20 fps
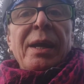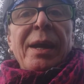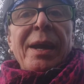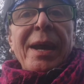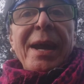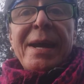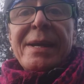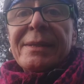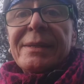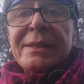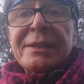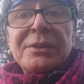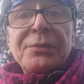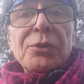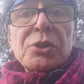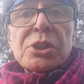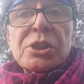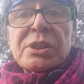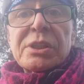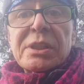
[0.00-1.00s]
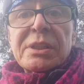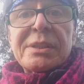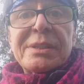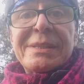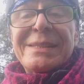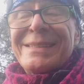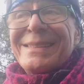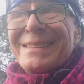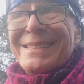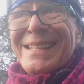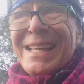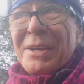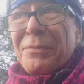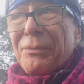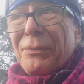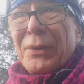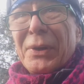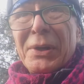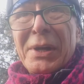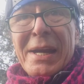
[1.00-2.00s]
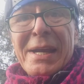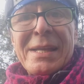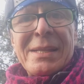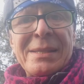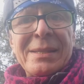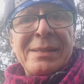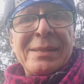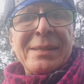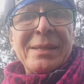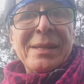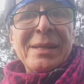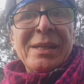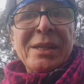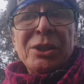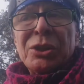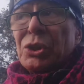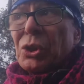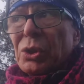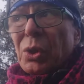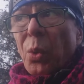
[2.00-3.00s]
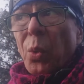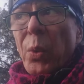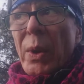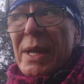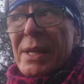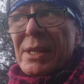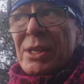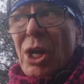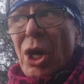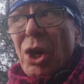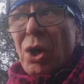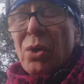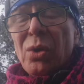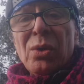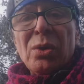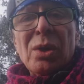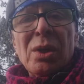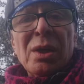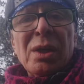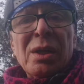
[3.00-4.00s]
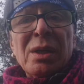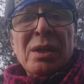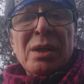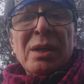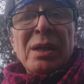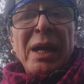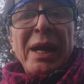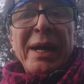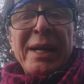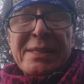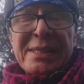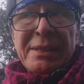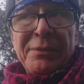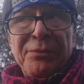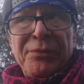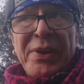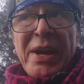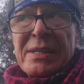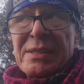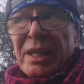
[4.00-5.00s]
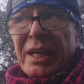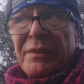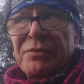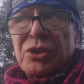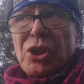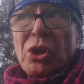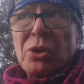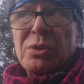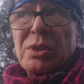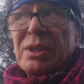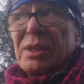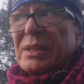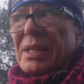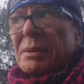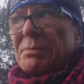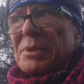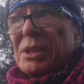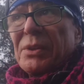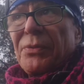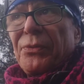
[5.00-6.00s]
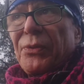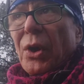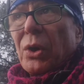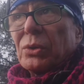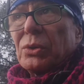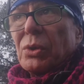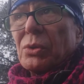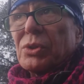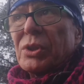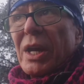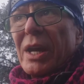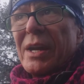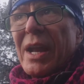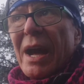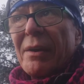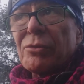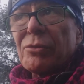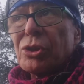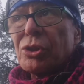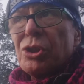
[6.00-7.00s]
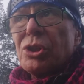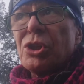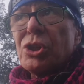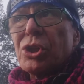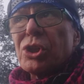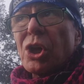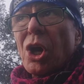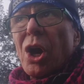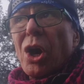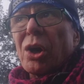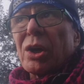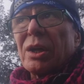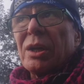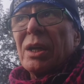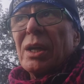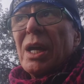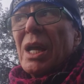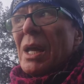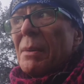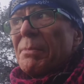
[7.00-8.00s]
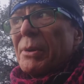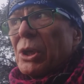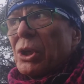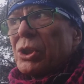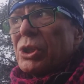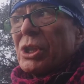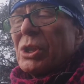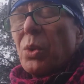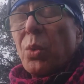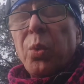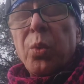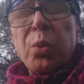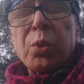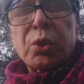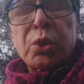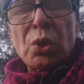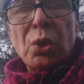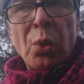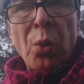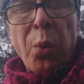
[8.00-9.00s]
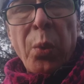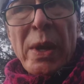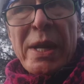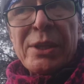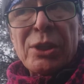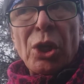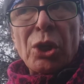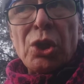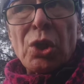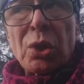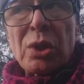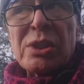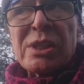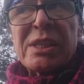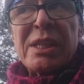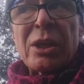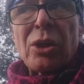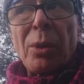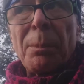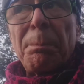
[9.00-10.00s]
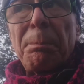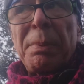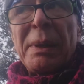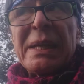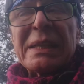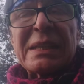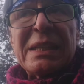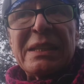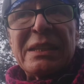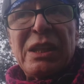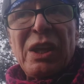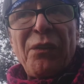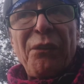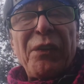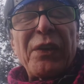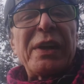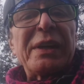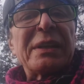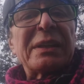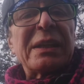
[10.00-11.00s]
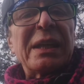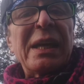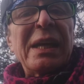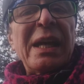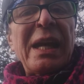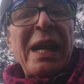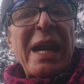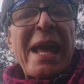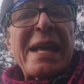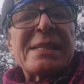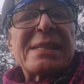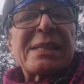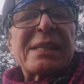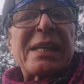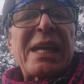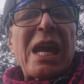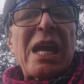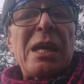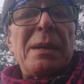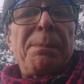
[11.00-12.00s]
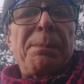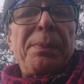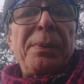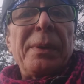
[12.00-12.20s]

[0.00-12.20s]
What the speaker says: And it was different. To the window, I had some friends that have sent me the photos, and I was in shock, because through the window you can see completely different landscape